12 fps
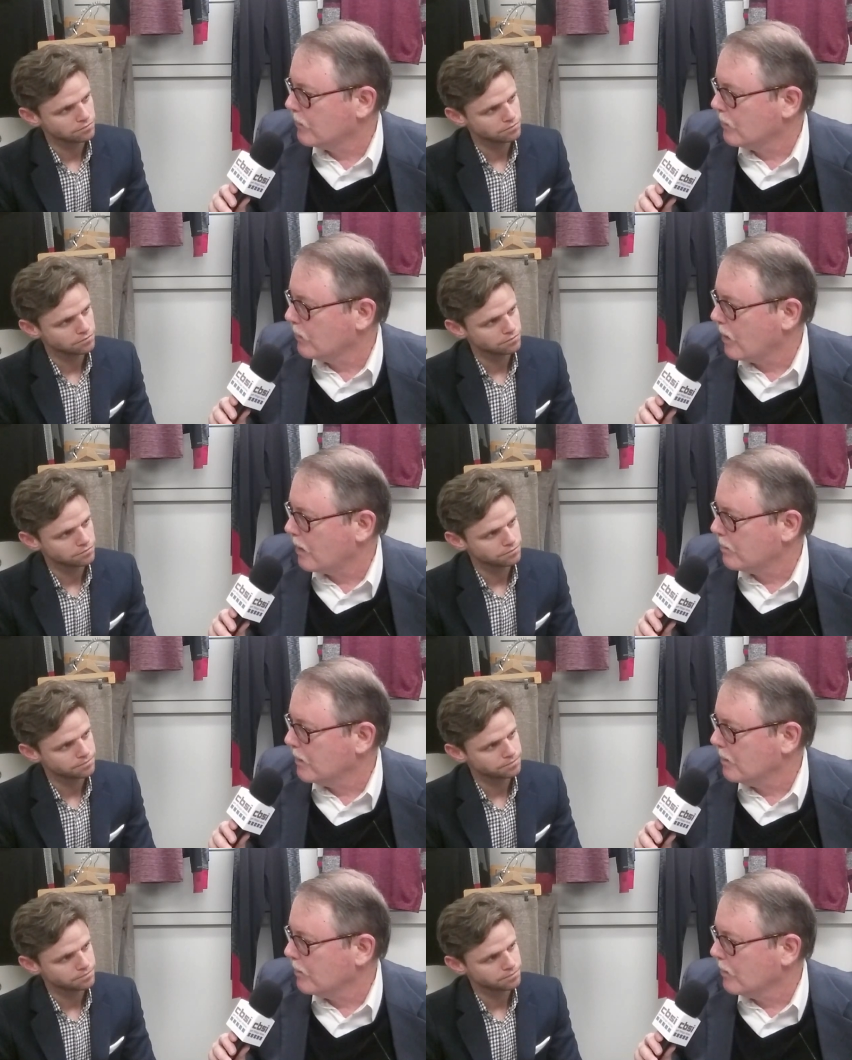Speaker 1: for a lot of
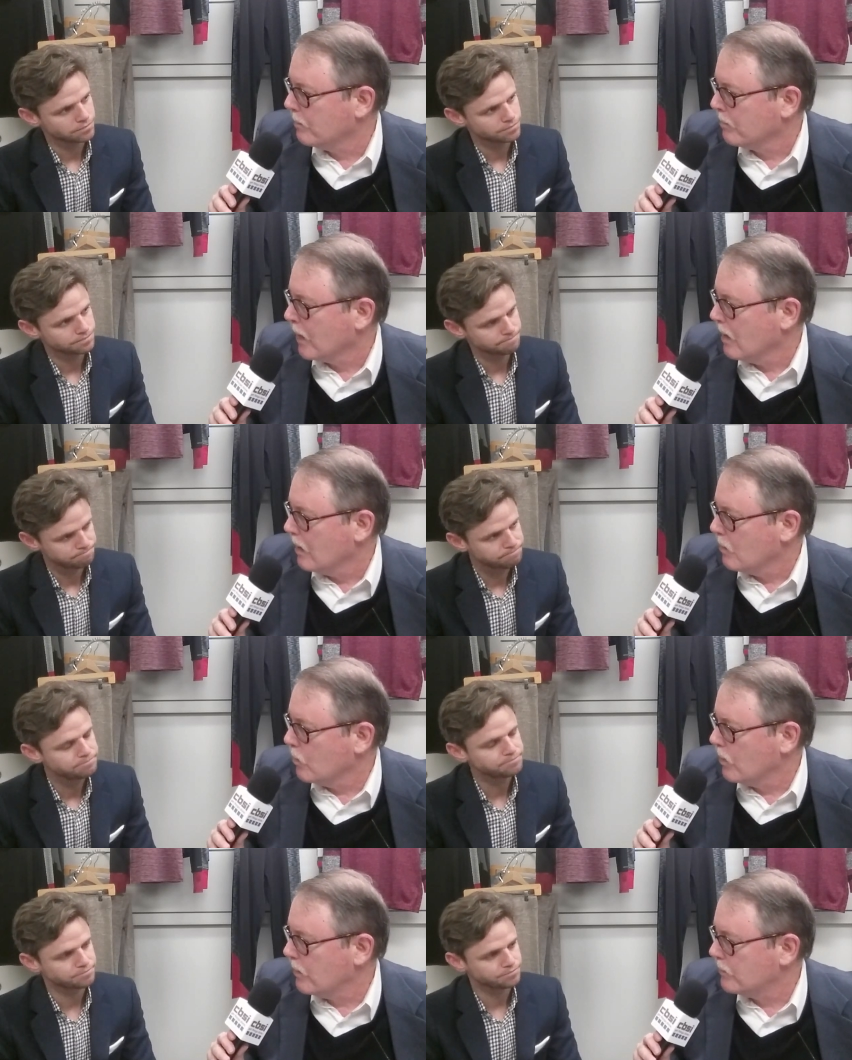people.
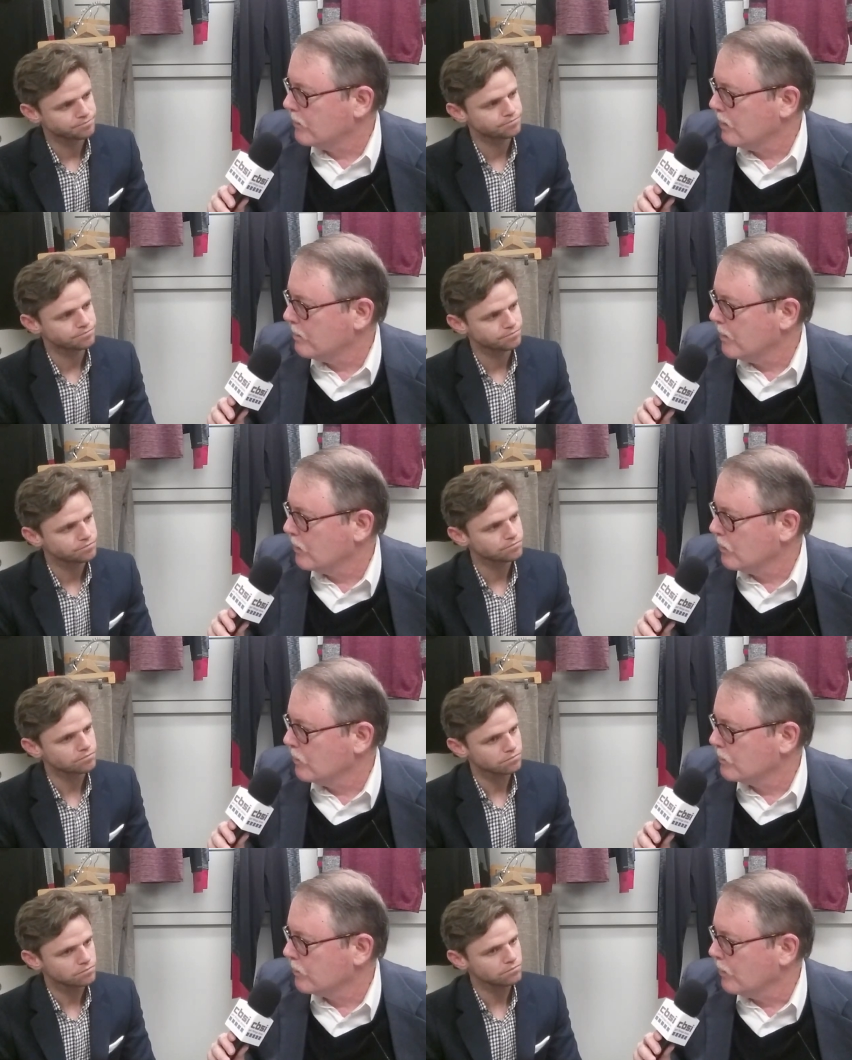Where do you see it being
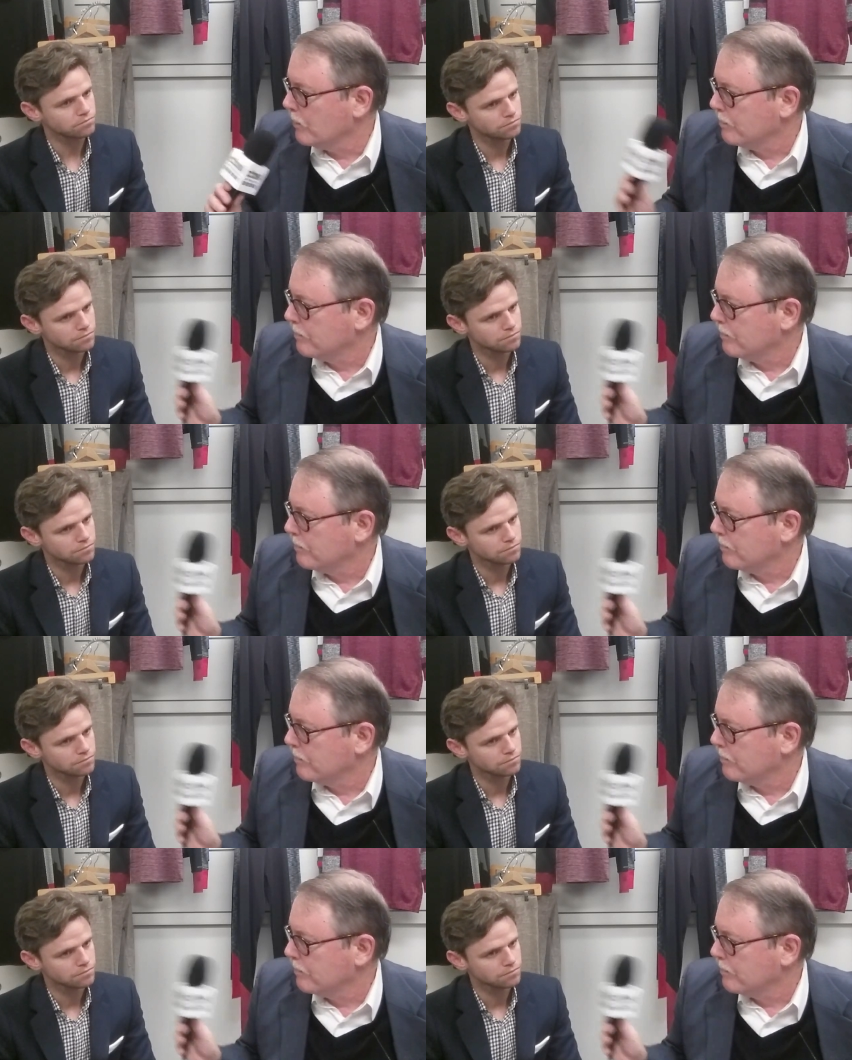useful?